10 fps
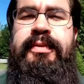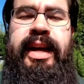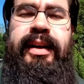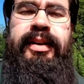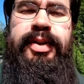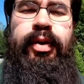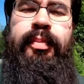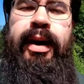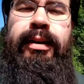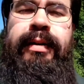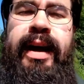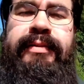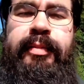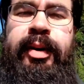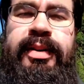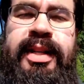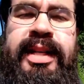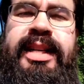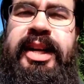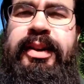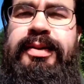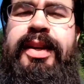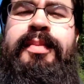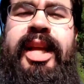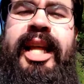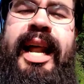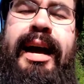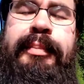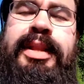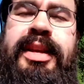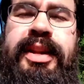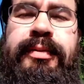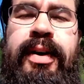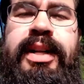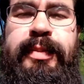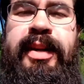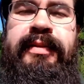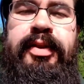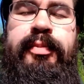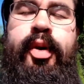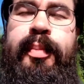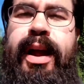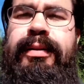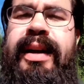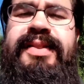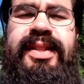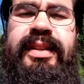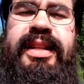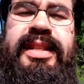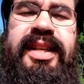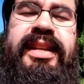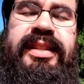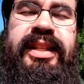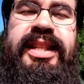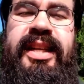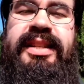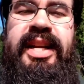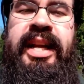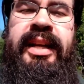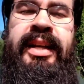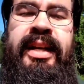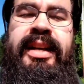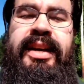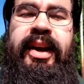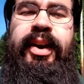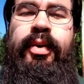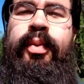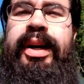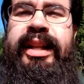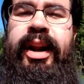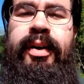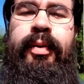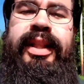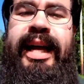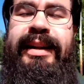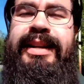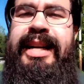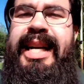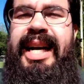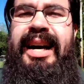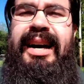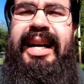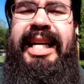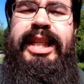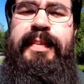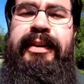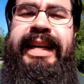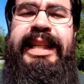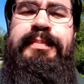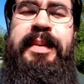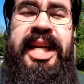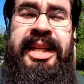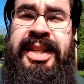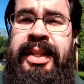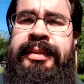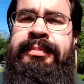like a short paragraph about something that happened, and you want to spend a few more paragraphs discussing what that experience means